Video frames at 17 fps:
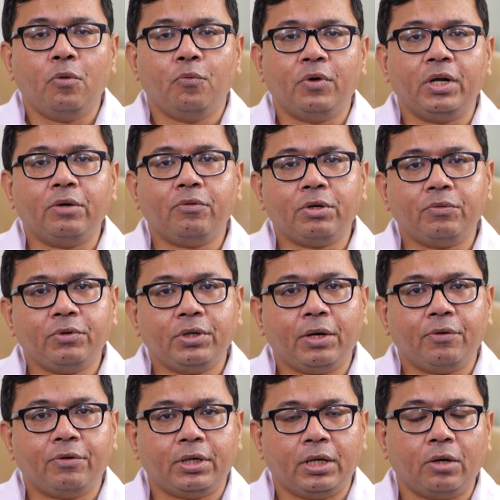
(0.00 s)
Whenever we
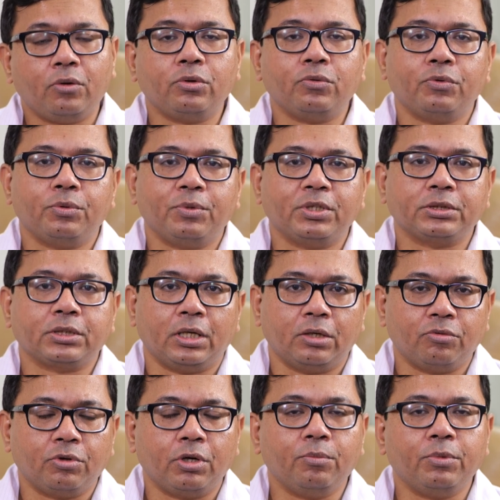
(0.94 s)
have a doubt, we must
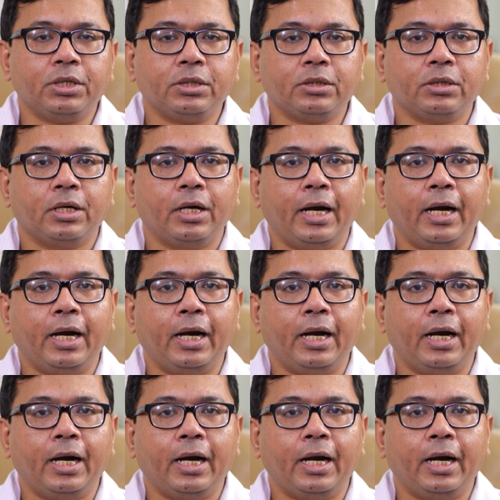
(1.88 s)
confirm it,